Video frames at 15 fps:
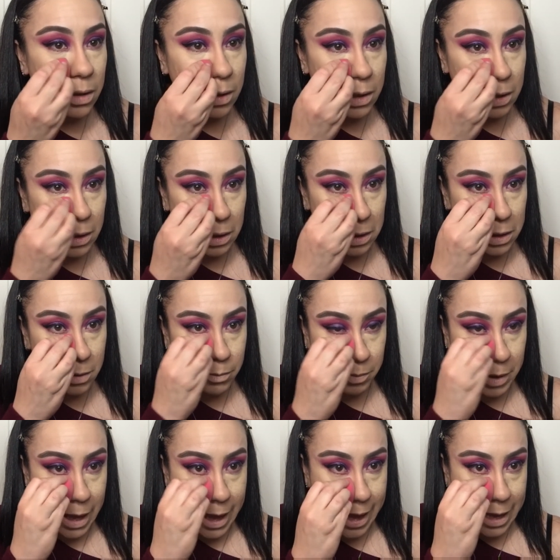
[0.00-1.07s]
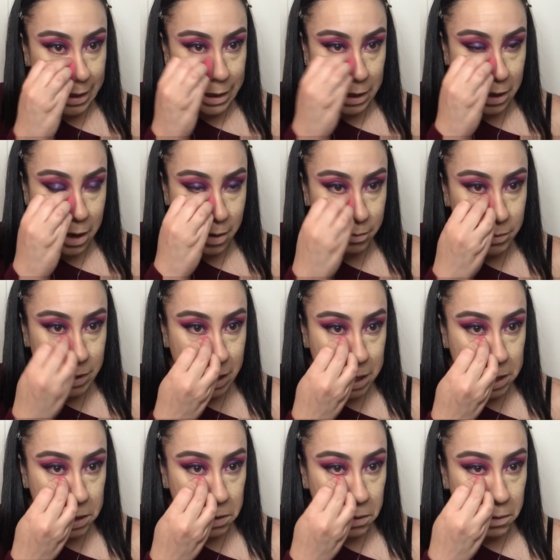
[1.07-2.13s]
And again, I'm patting, I'm
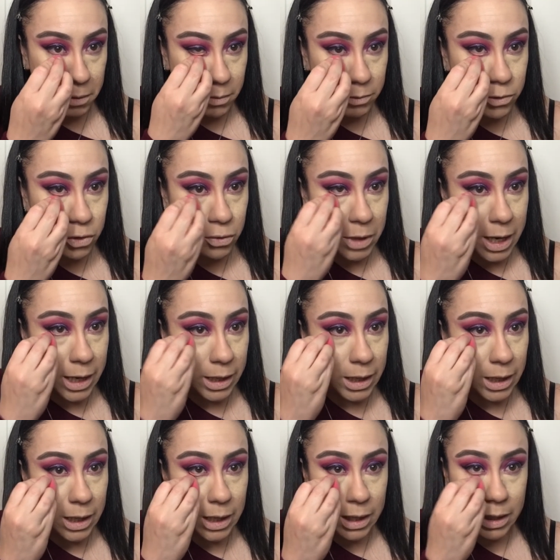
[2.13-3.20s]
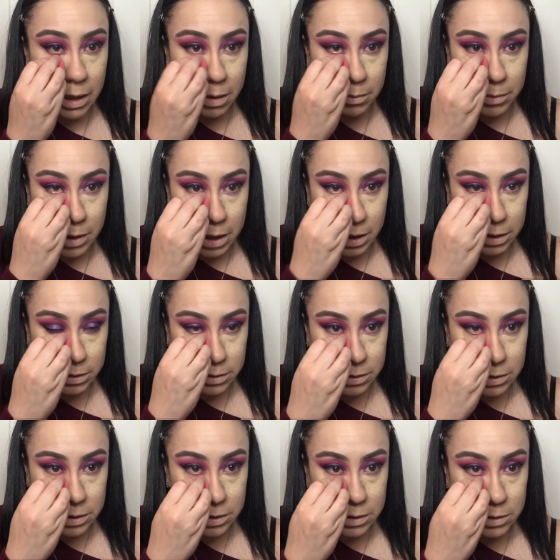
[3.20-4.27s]
not dragging, I'm not
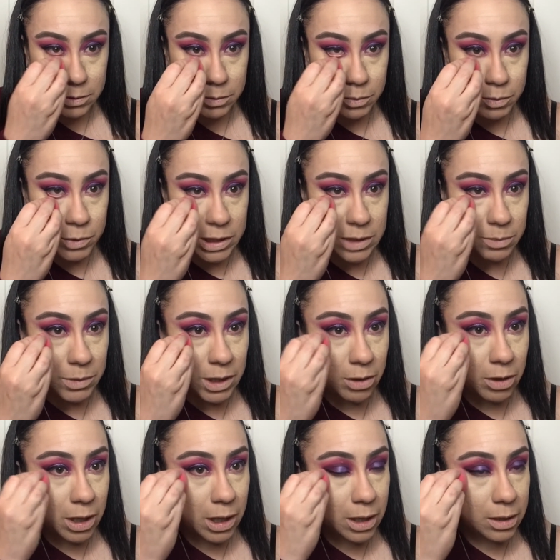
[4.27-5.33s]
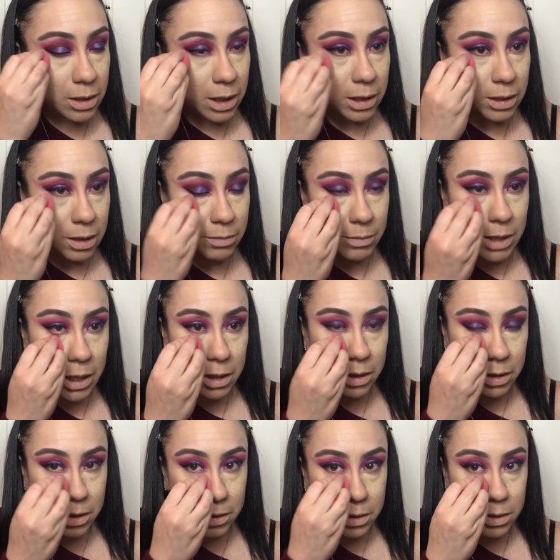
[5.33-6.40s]
smearing it, like I'm
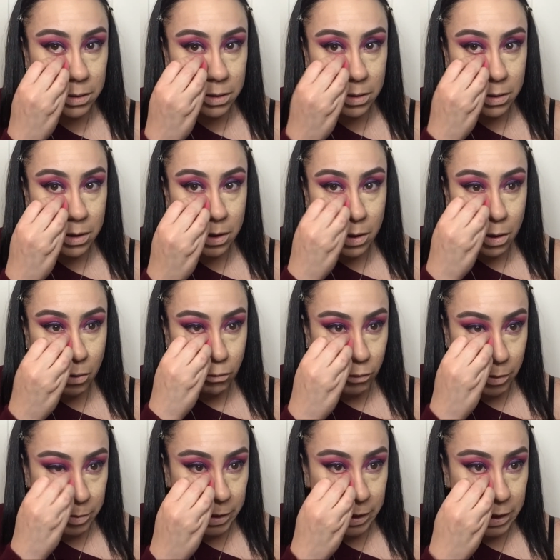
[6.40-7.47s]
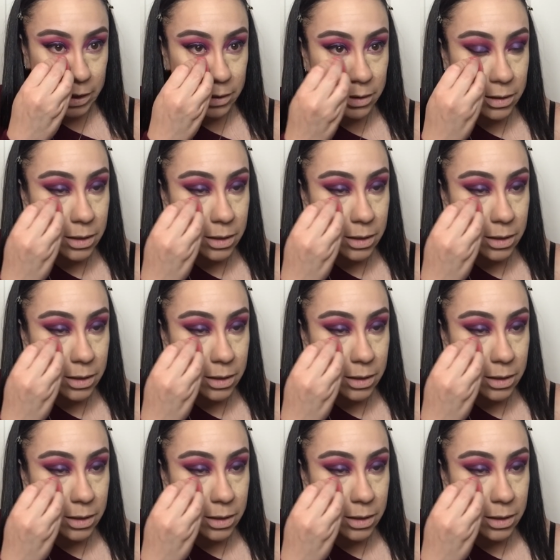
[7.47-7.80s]
not rubbing it.